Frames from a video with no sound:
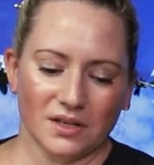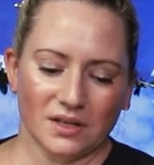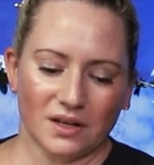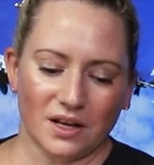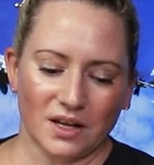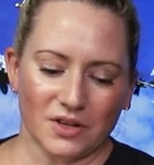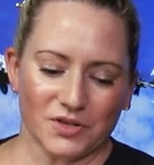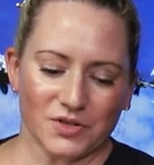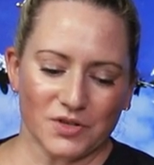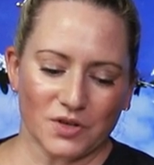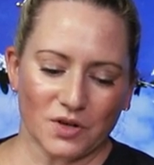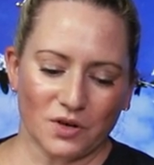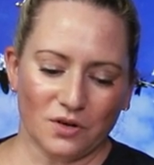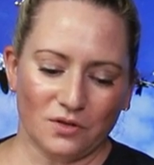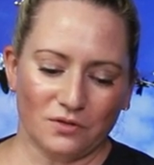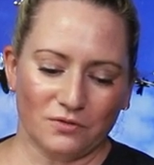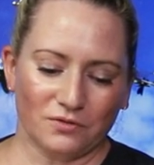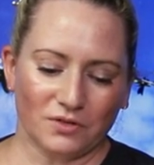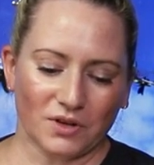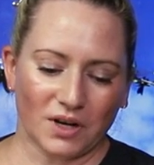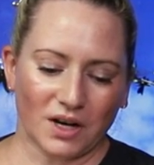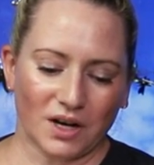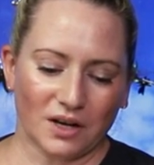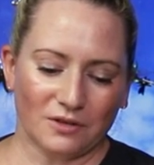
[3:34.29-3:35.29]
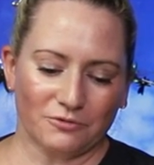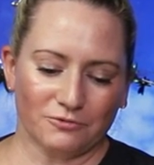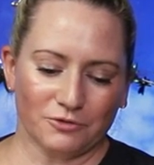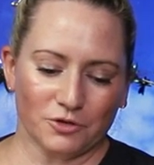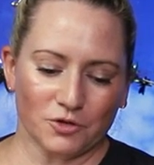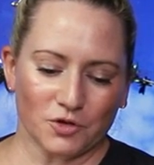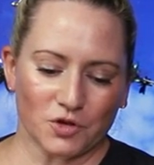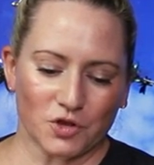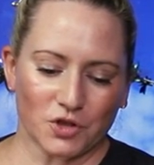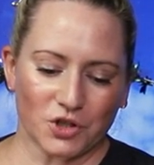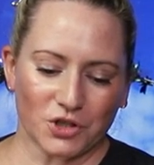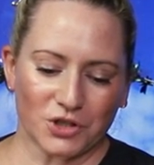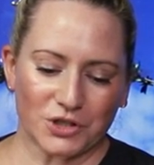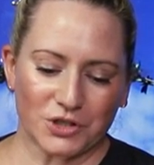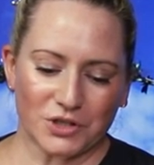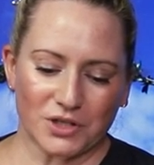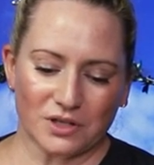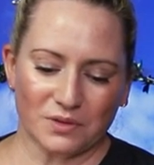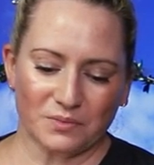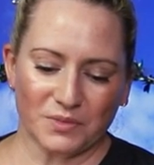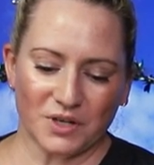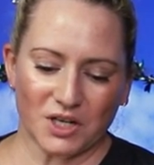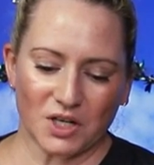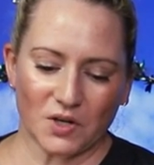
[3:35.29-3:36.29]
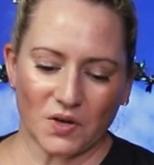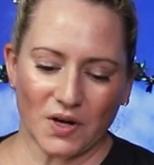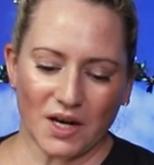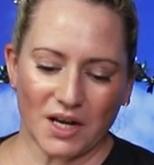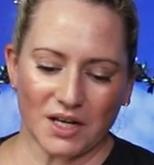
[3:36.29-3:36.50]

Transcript: Also, uh, fruit sugars and amino